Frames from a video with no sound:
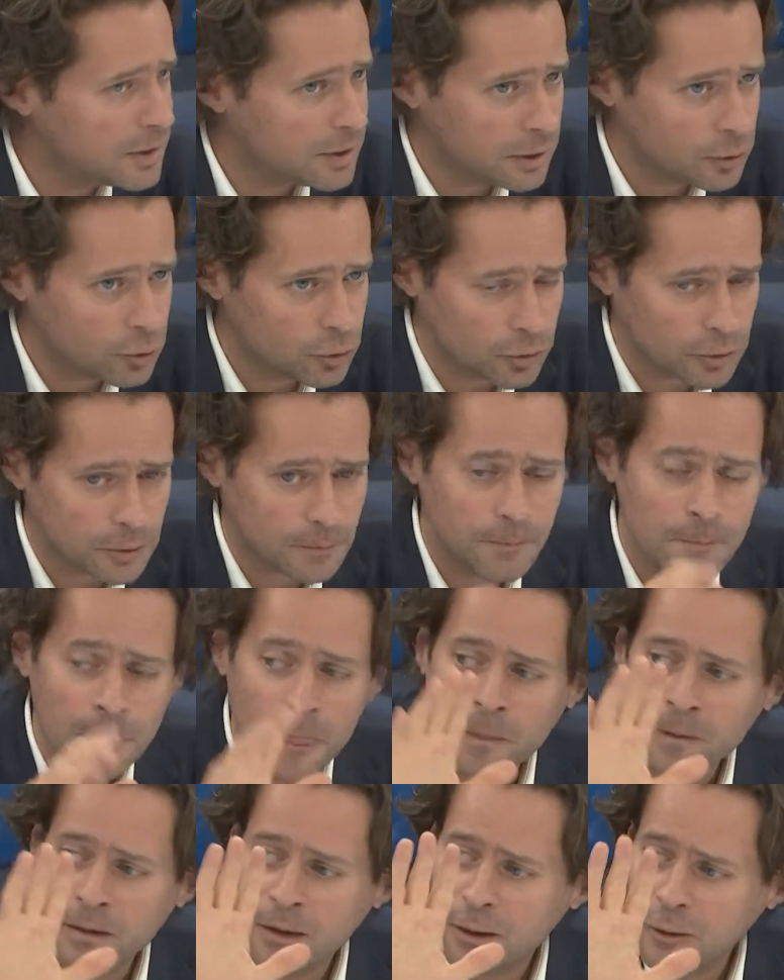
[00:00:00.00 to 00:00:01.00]
and
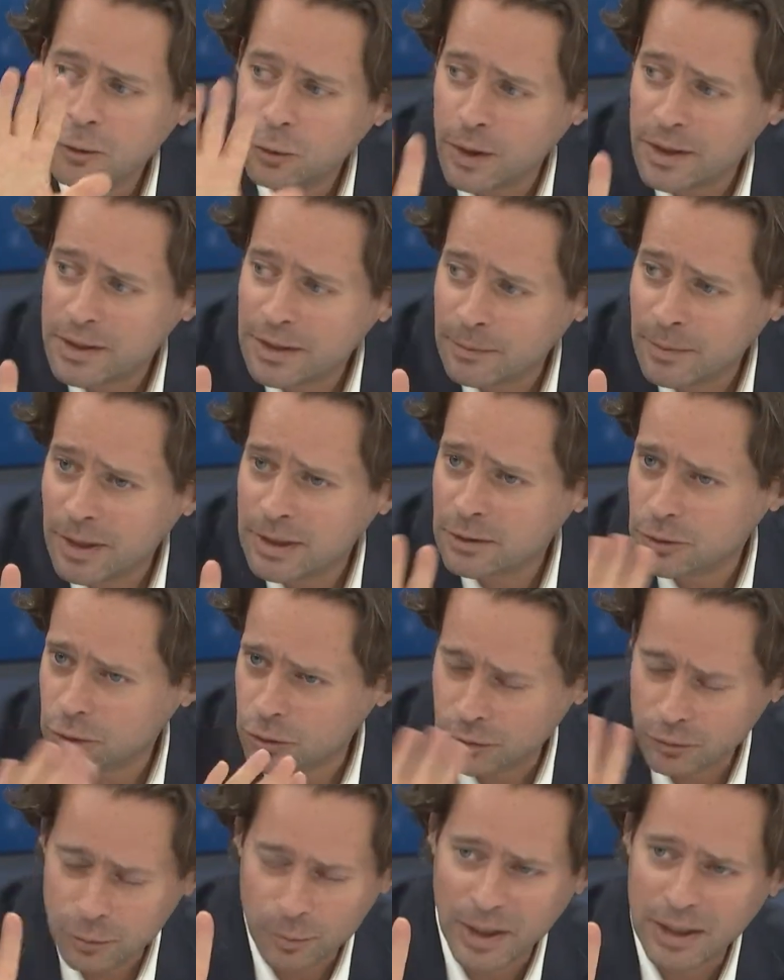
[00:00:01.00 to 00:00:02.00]
so
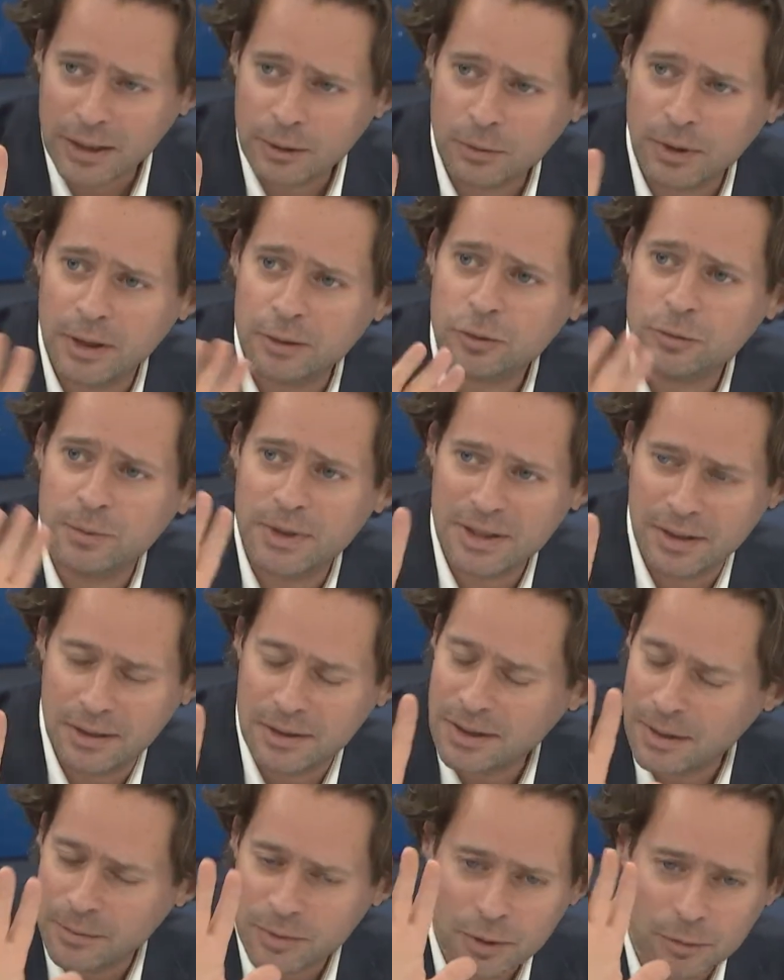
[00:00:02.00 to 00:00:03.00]
the employee
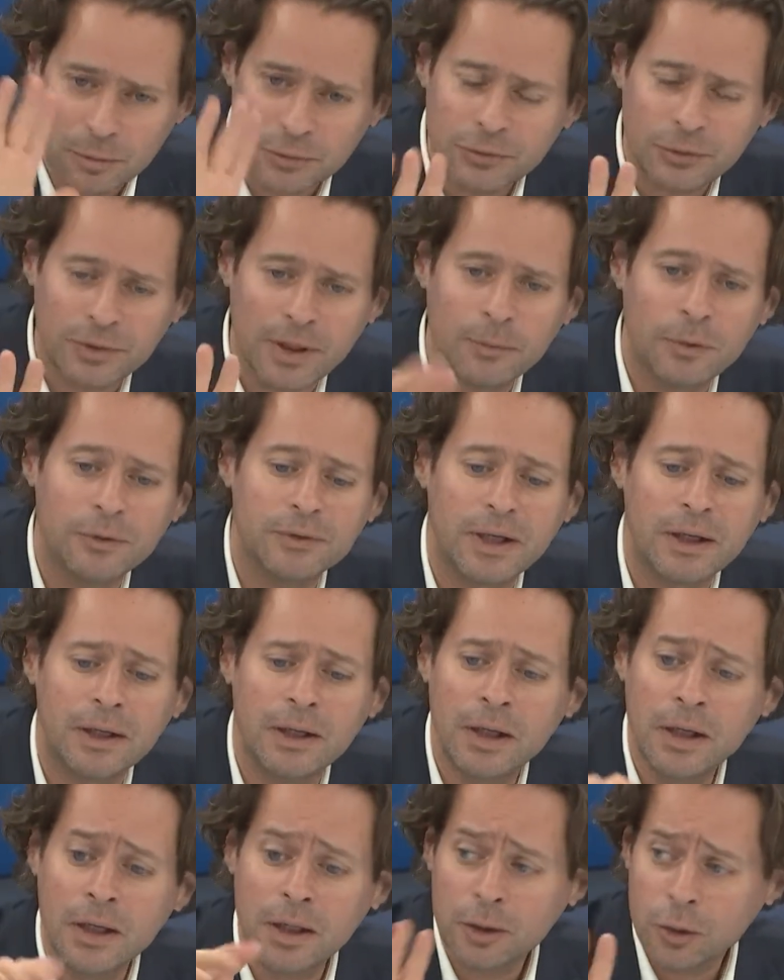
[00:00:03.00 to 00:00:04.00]
can explain what they
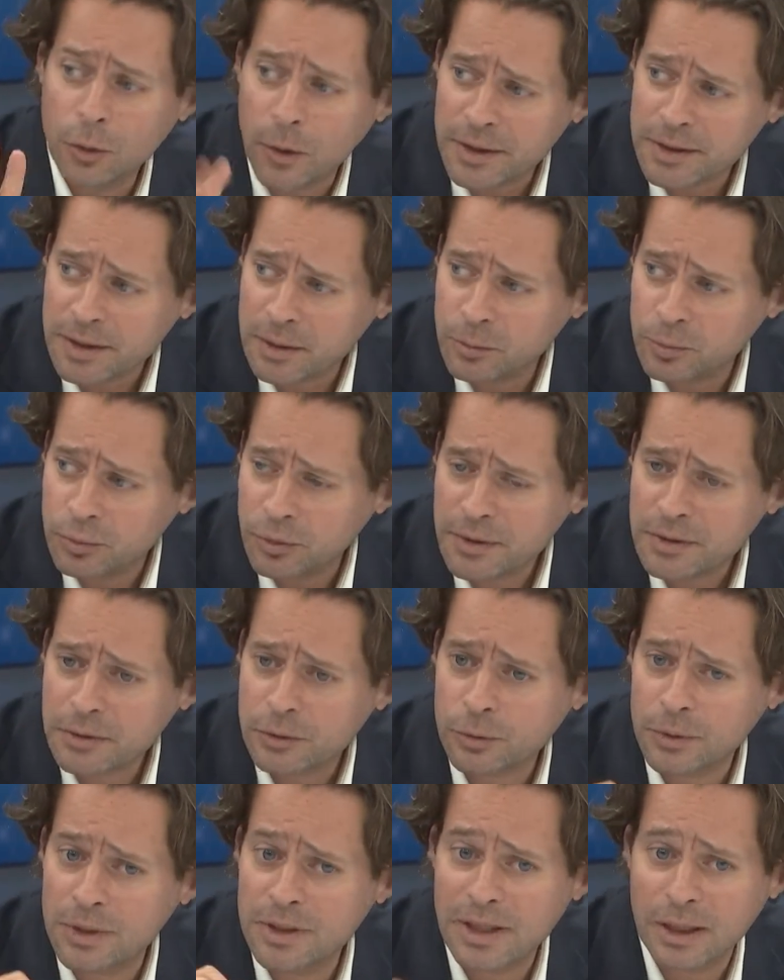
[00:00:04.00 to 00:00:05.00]
feel. And then the
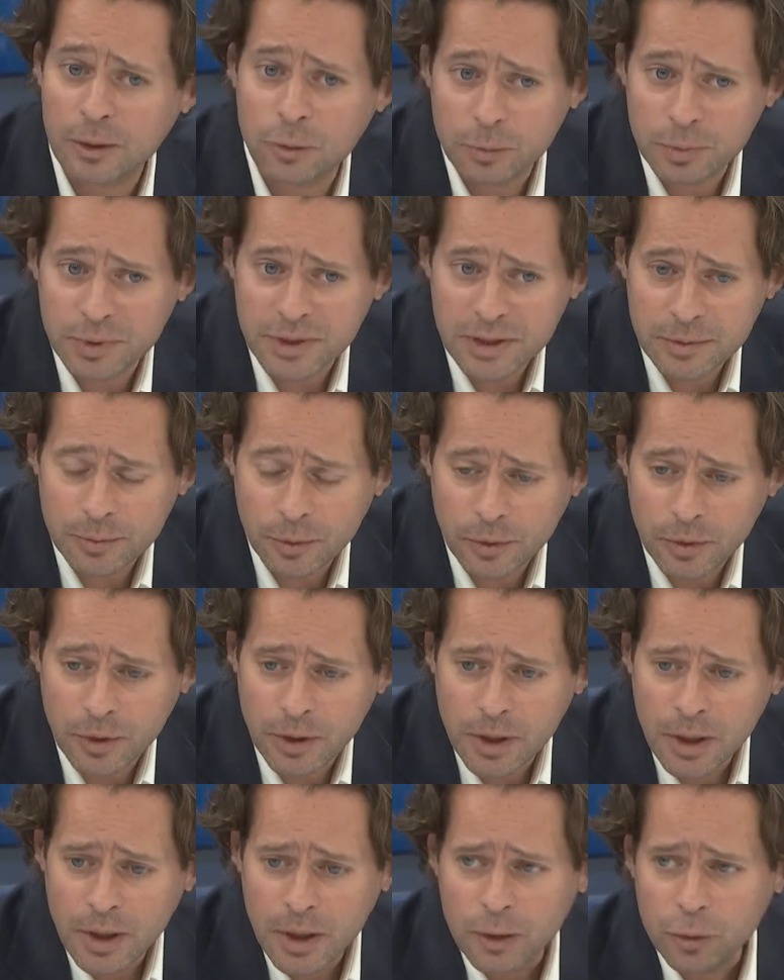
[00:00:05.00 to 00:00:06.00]
third
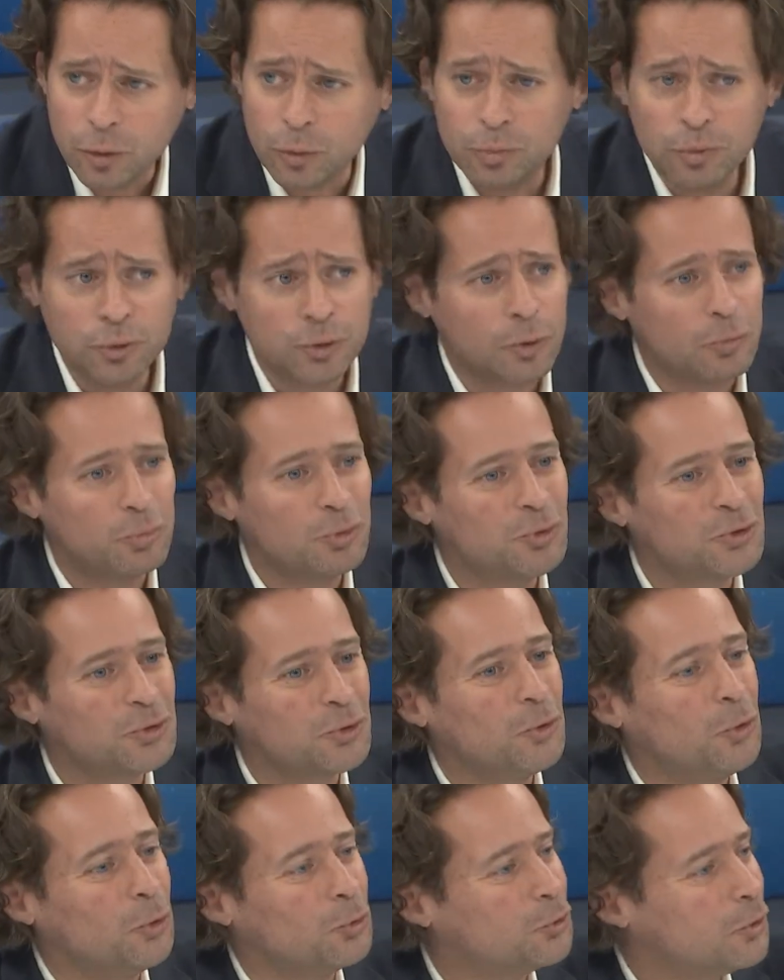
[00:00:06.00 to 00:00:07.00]
part concerns
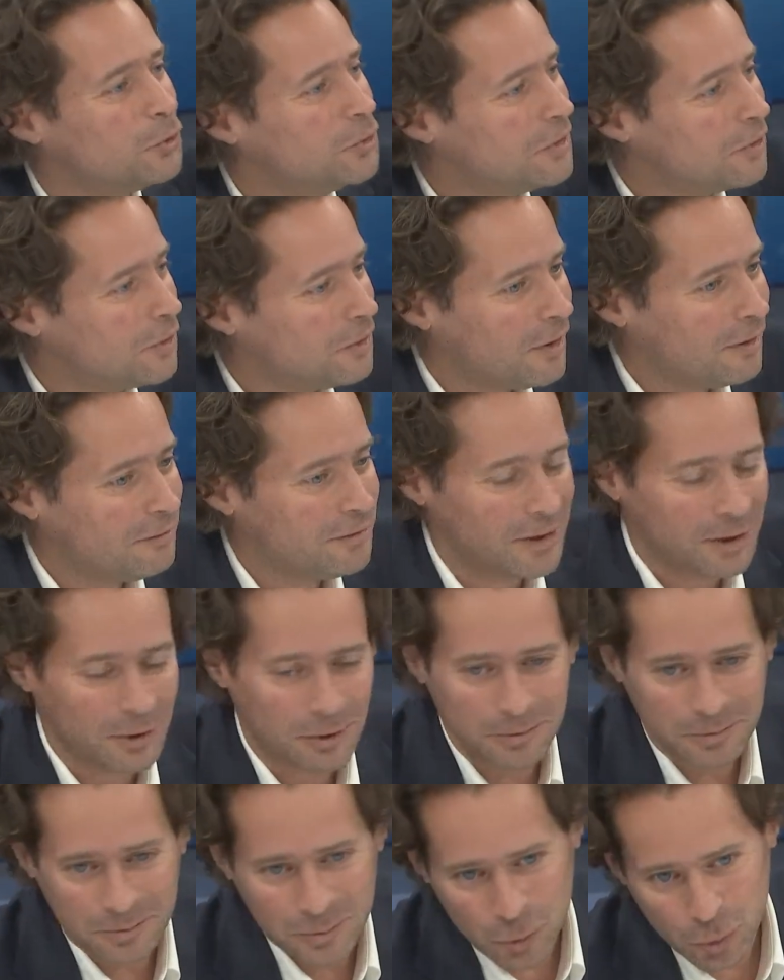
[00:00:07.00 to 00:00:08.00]

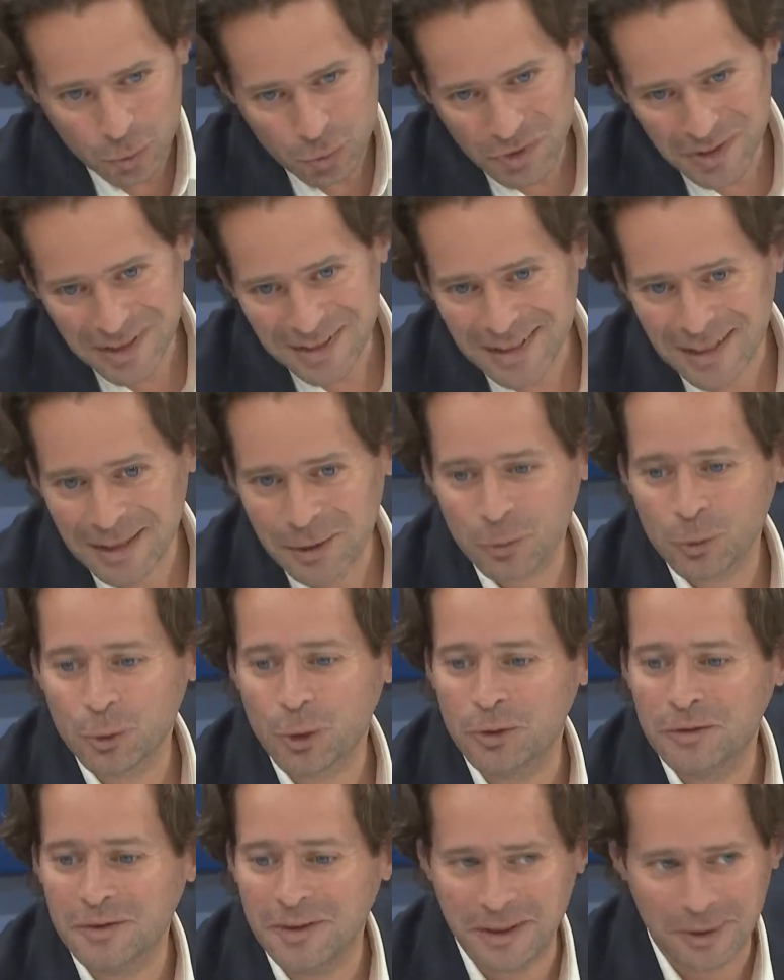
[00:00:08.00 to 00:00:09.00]
achievements.
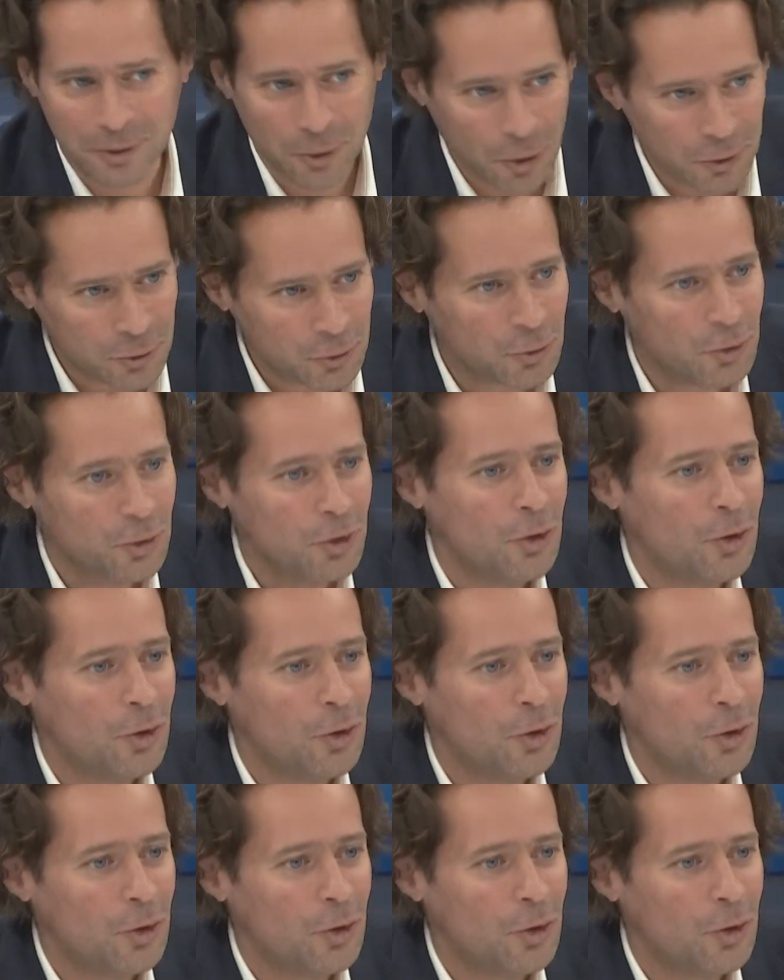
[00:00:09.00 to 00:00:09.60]
Increasingly,